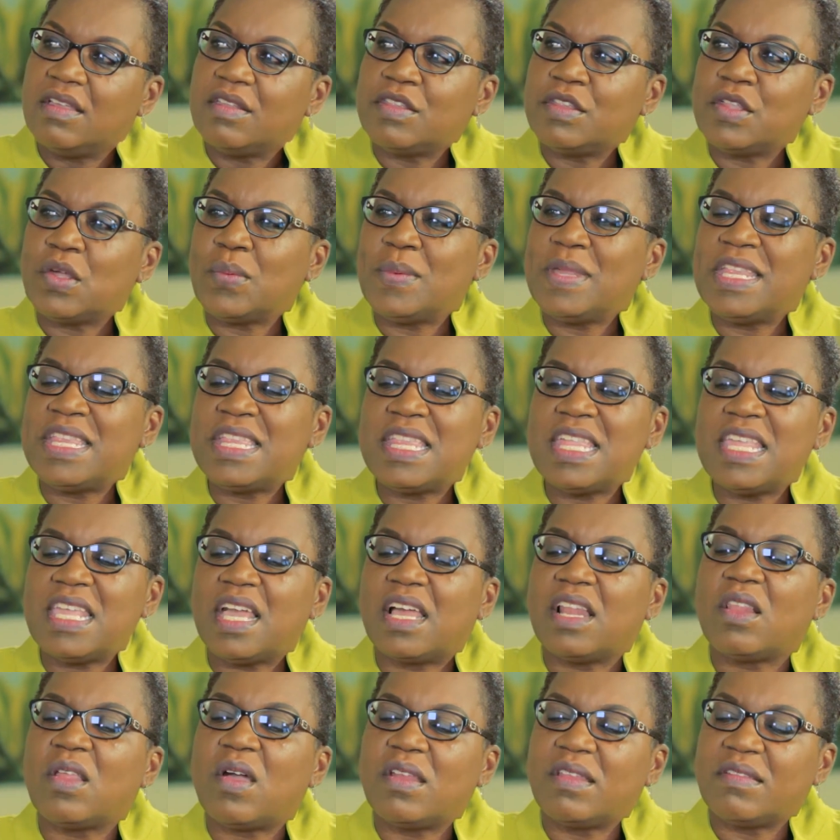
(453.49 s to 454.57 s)
So we see
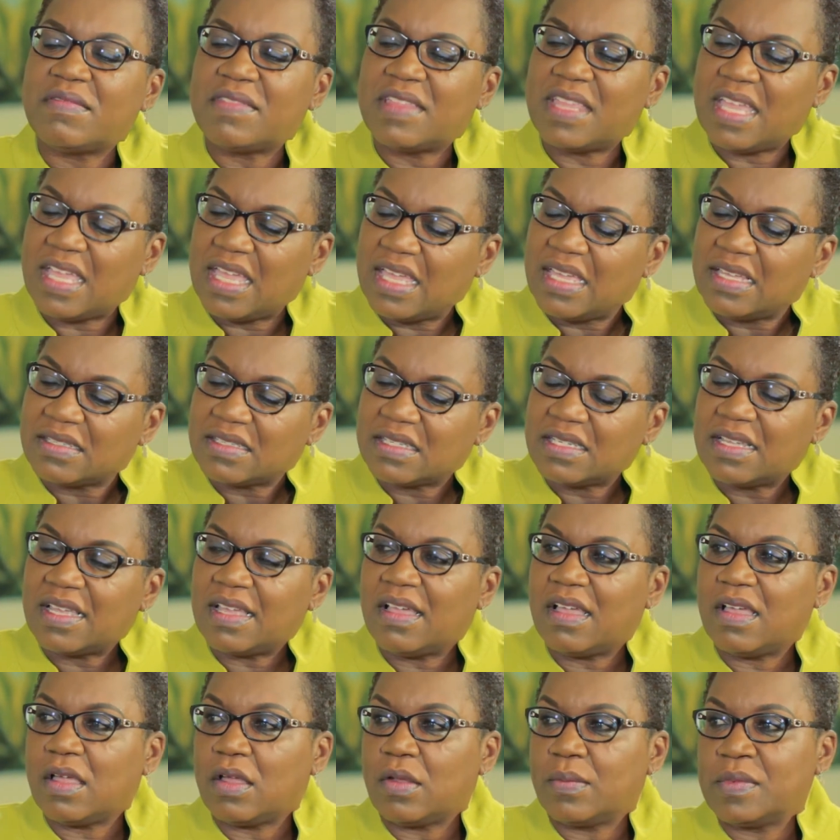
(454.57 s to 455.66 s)
a lot of
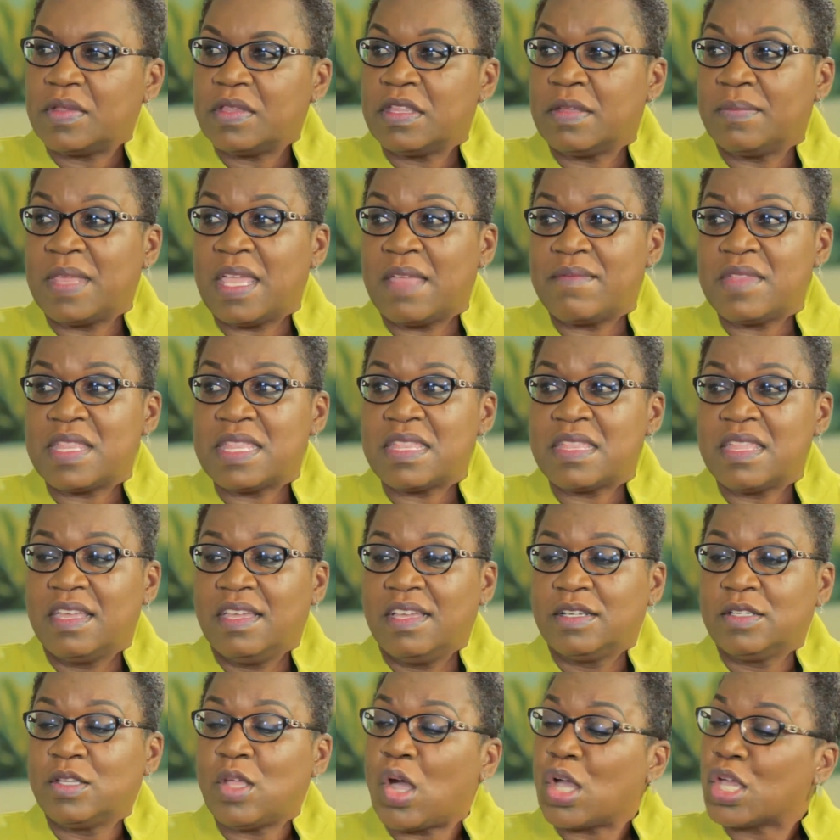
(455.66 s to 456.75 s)
that. Sometimes
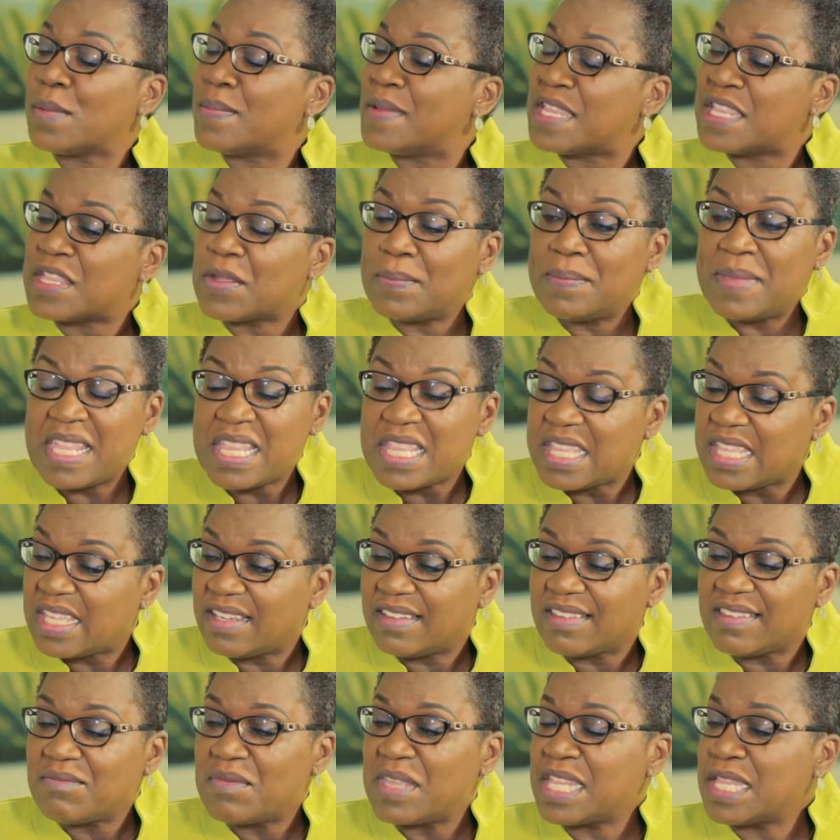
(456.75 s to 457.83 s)
documents are
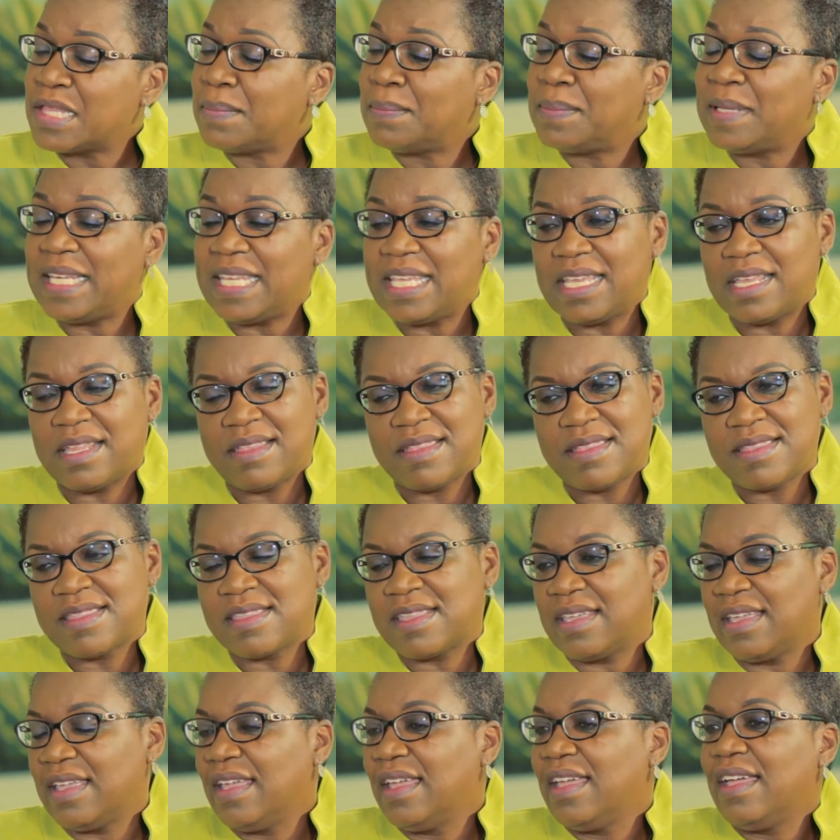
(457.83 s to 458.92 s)
missing, misplaced,
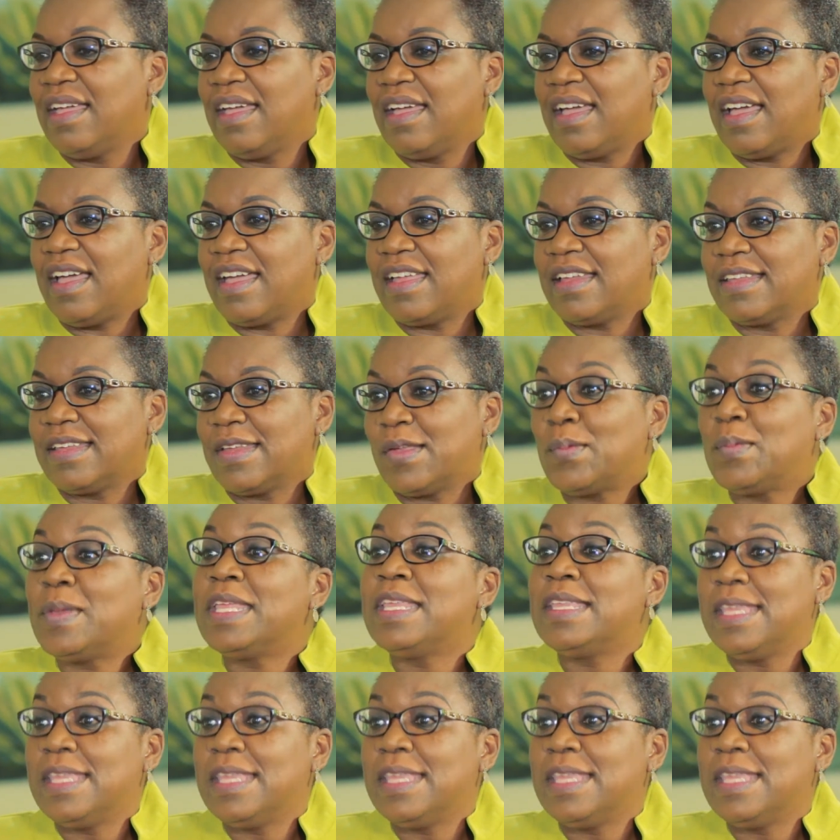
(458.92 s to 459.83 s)
and we